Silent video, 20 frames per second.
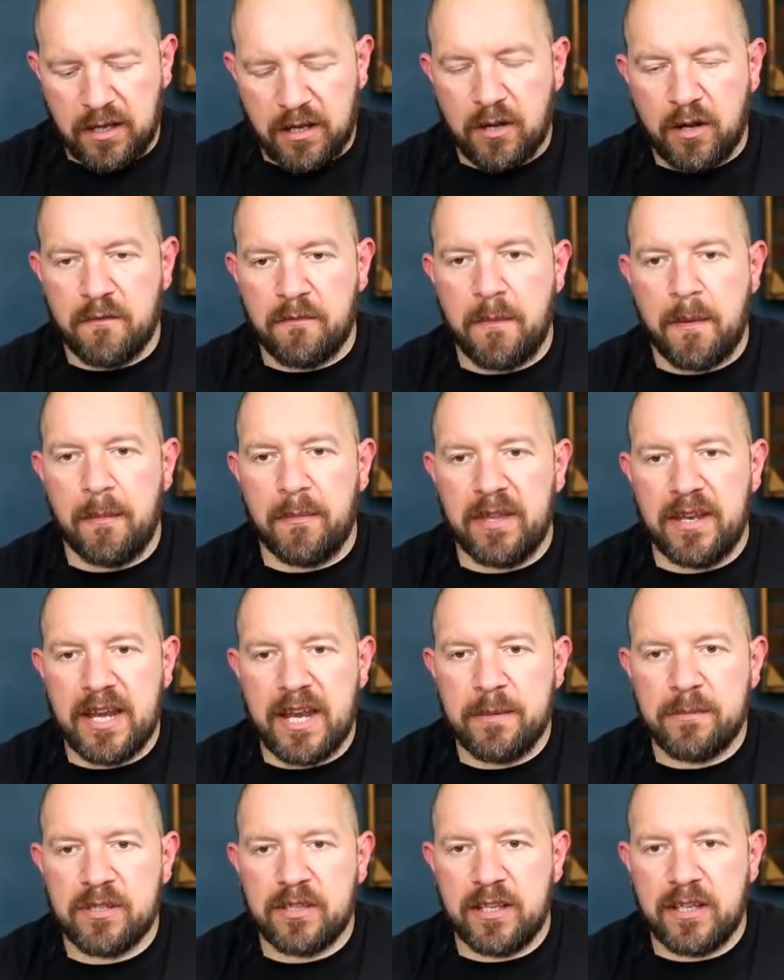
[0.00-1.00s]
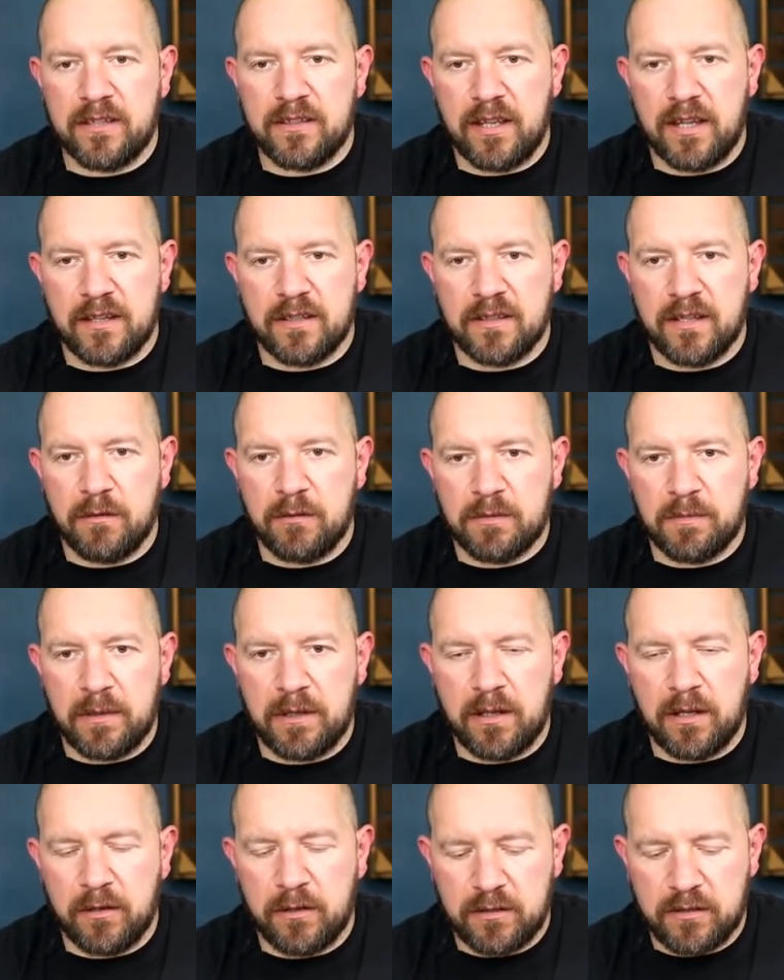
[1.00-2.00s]
I can't remember the names of these things now. It's
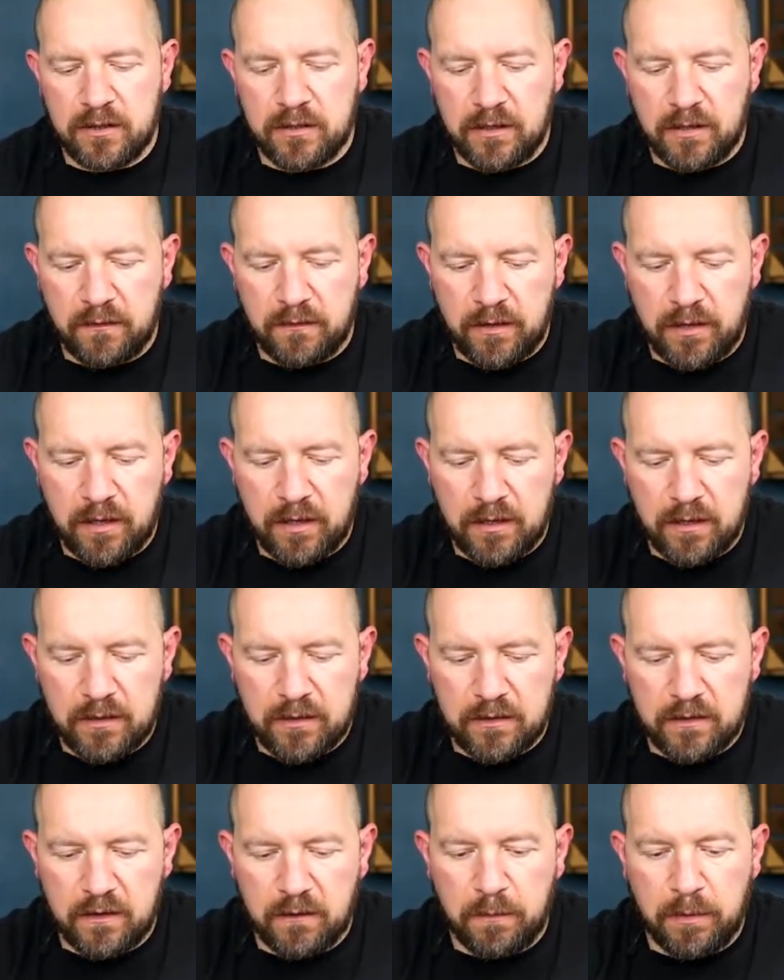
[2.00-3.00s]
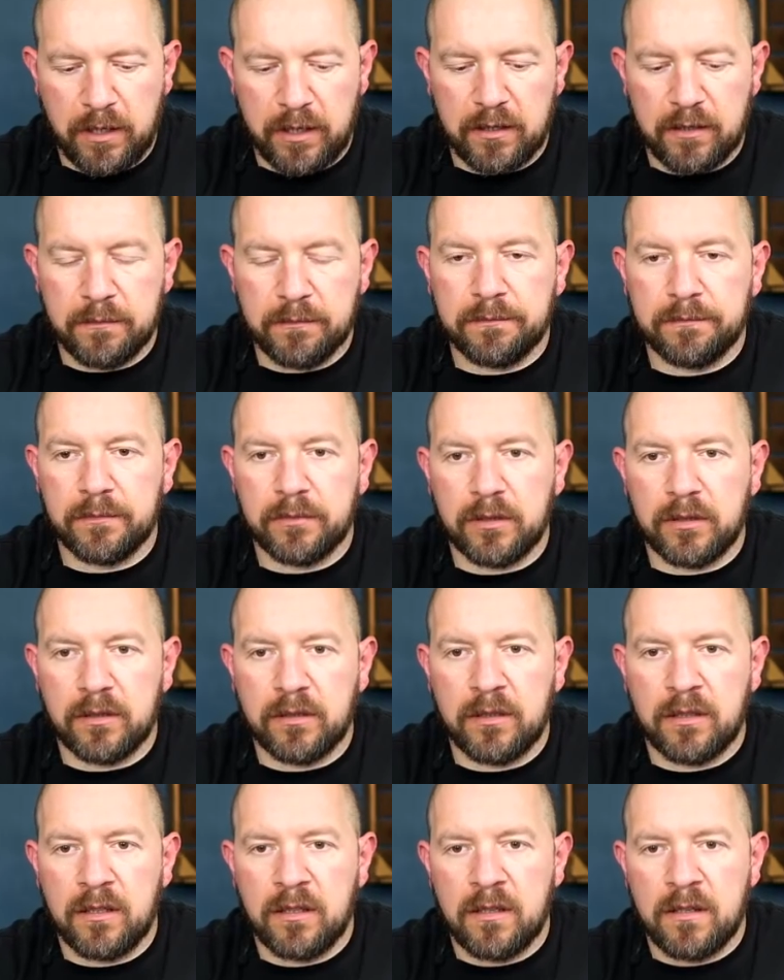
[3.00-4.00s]
been that long since I've uh, since I've played them. But
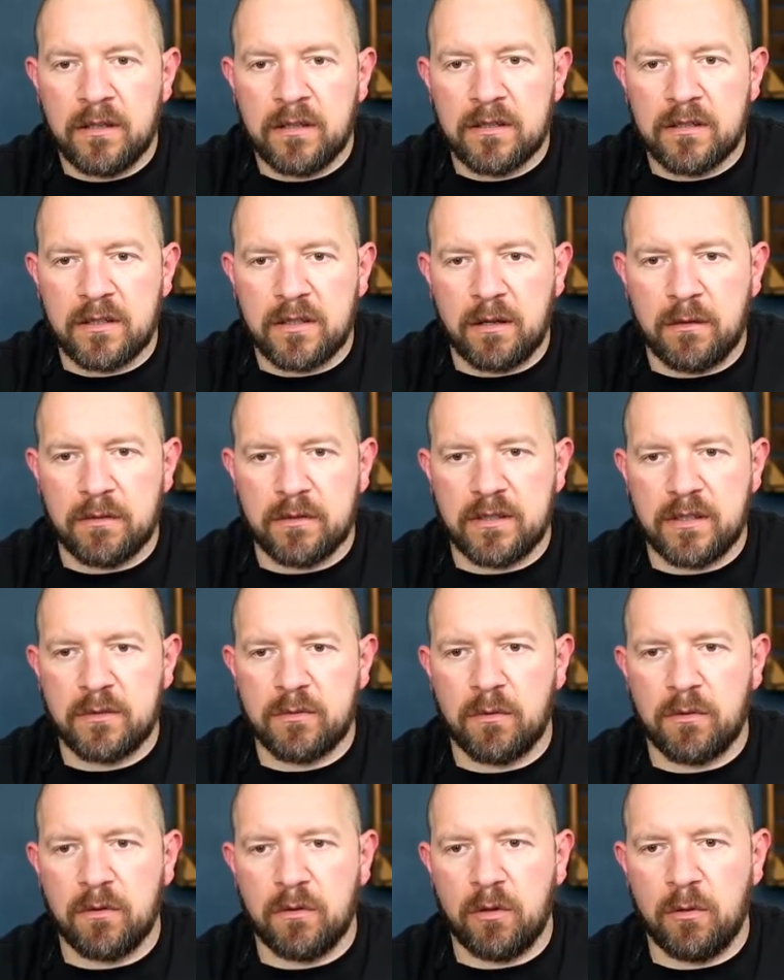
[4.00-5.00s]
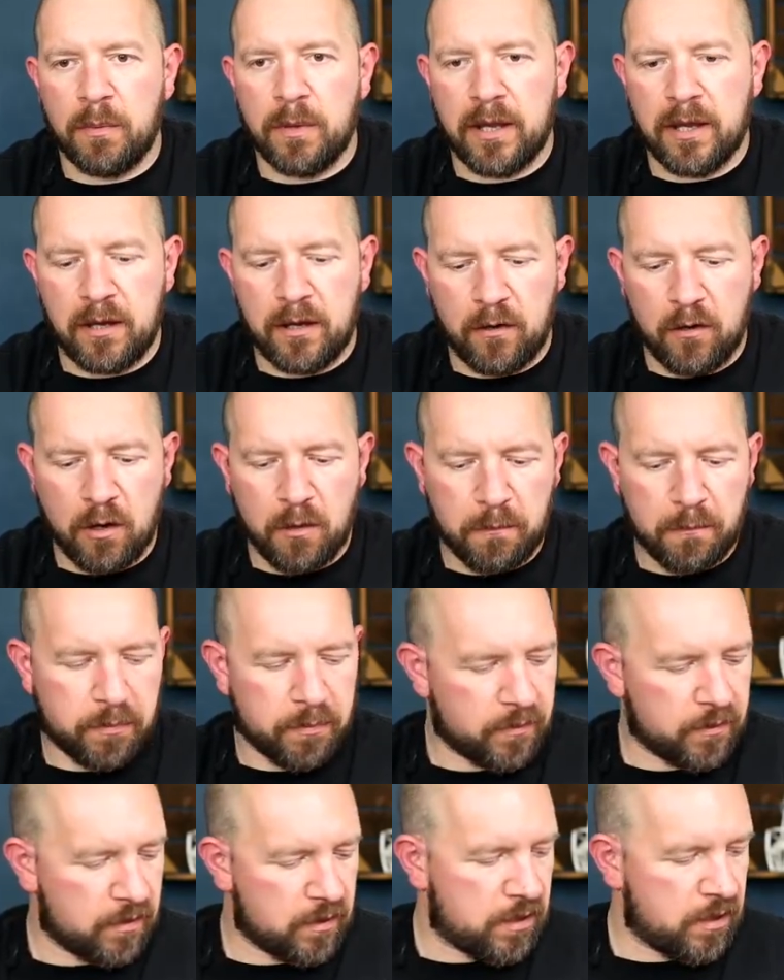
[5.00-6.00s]
so that was this one all painted up,
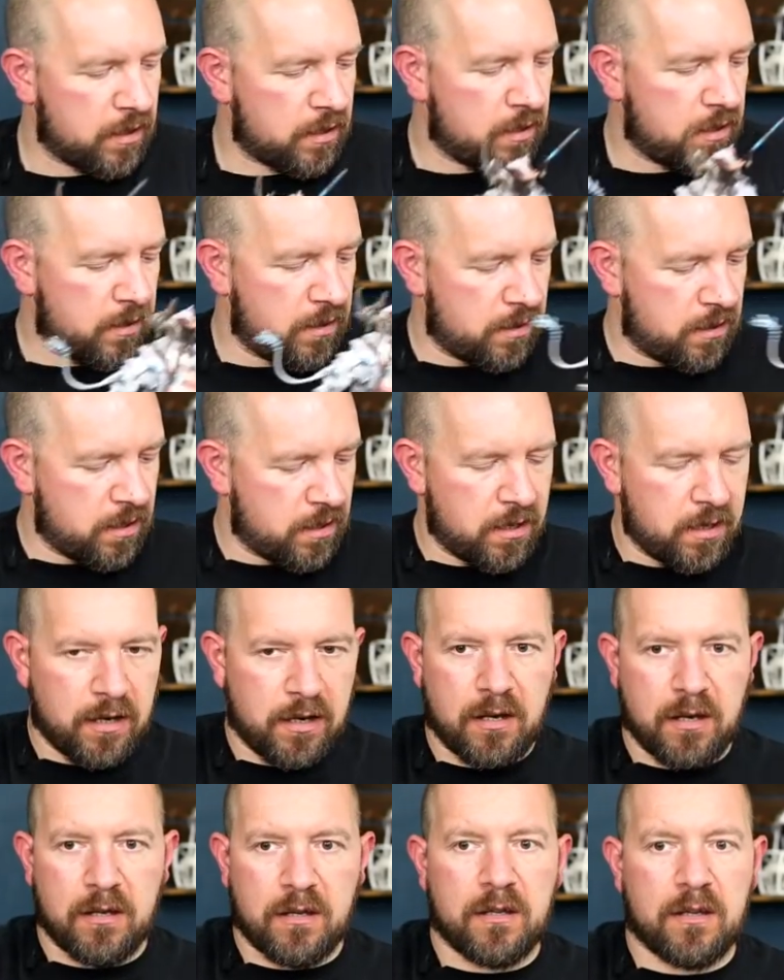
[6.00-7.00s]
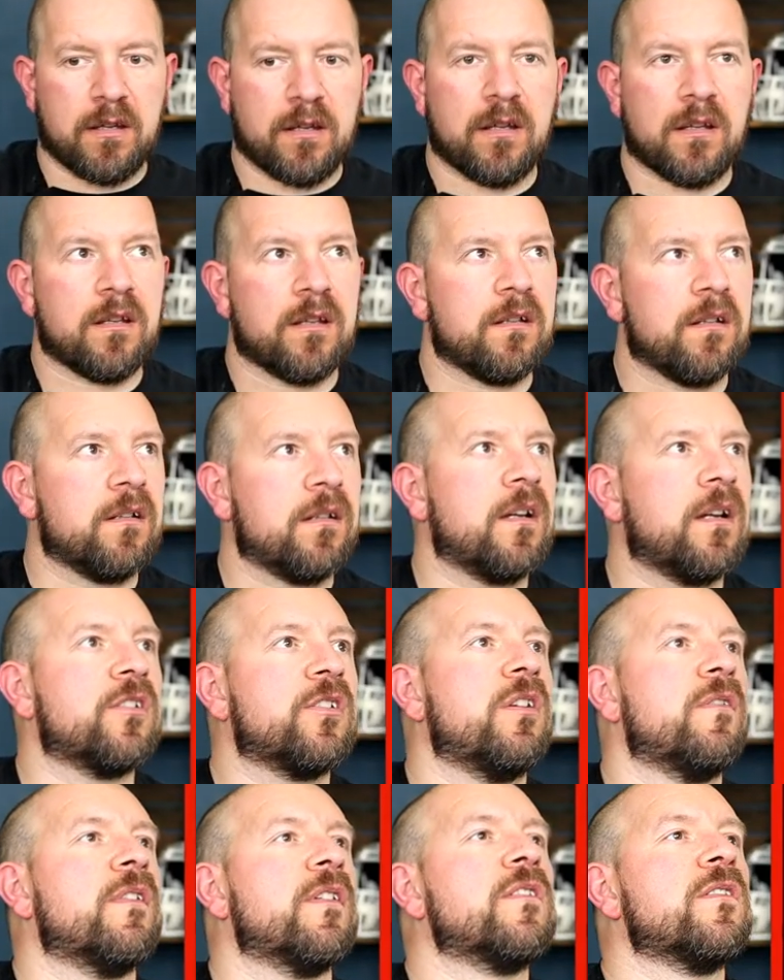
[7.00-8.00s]
and then
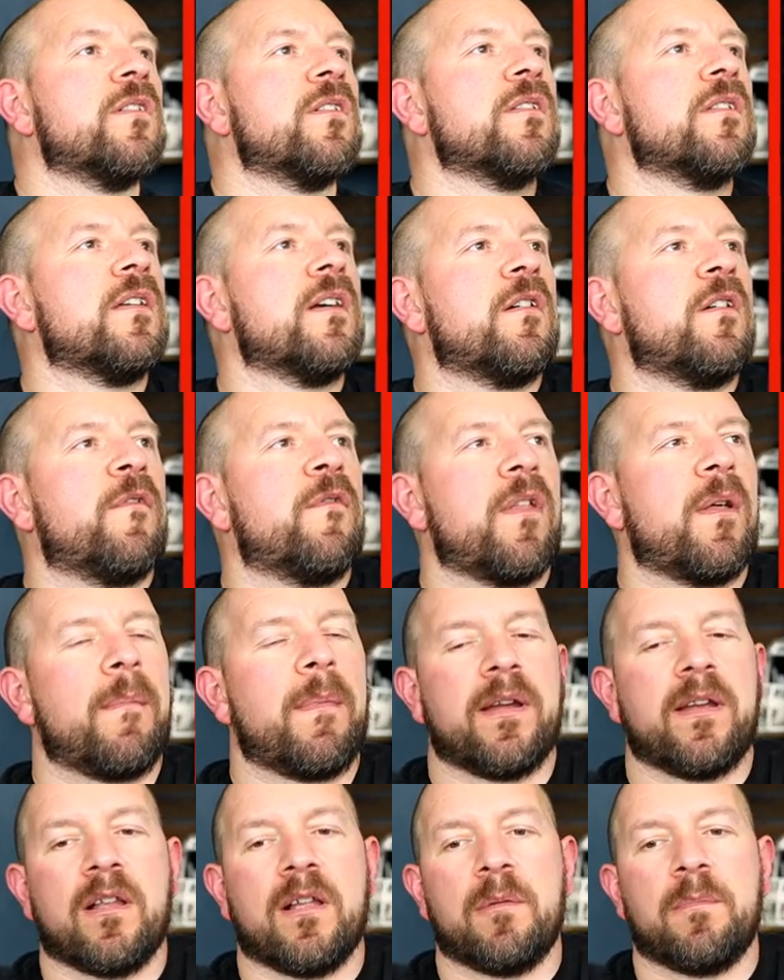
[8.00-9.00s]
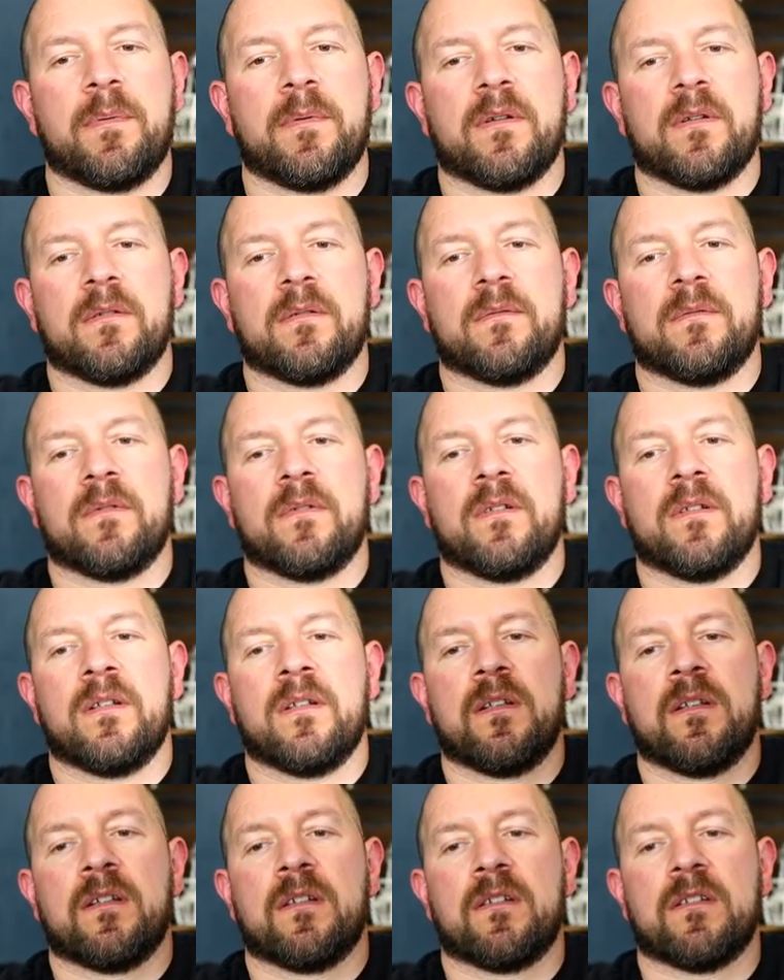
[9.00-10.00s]
actually, if I turn that off, that might help
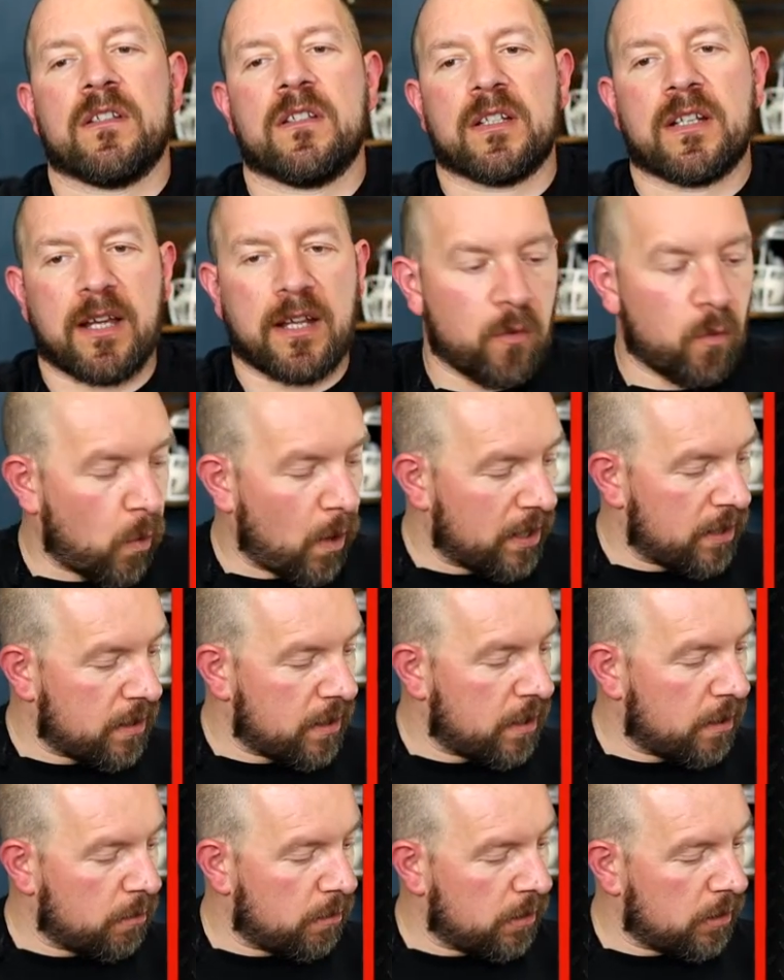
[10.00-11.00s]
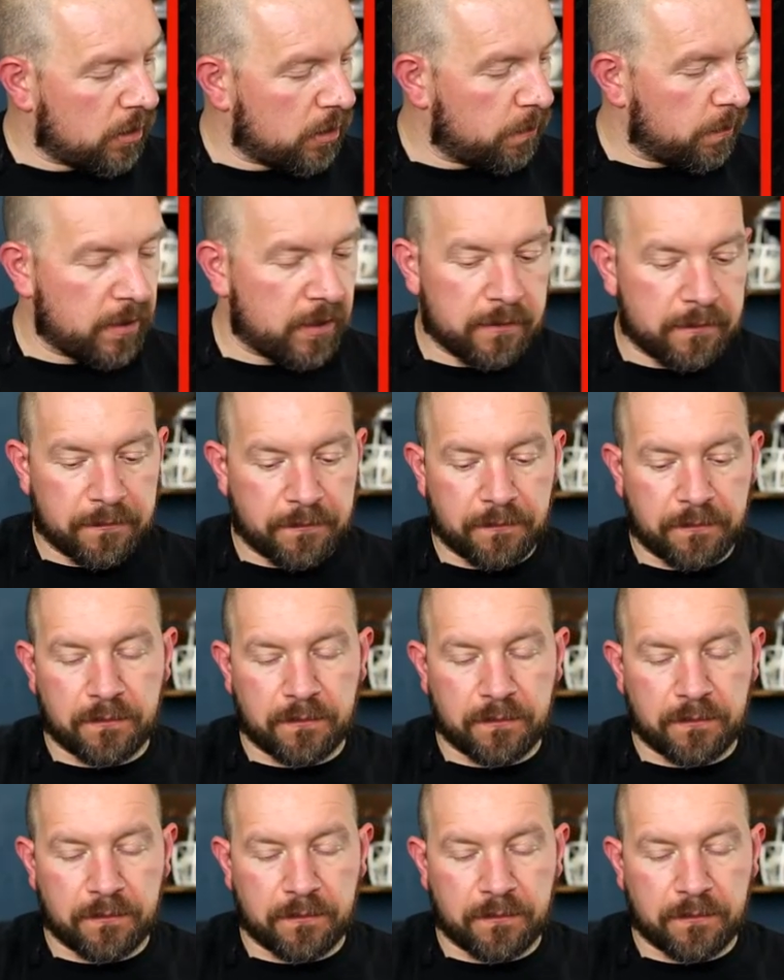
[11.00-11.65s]
because it's kind of whitening that out a little bit.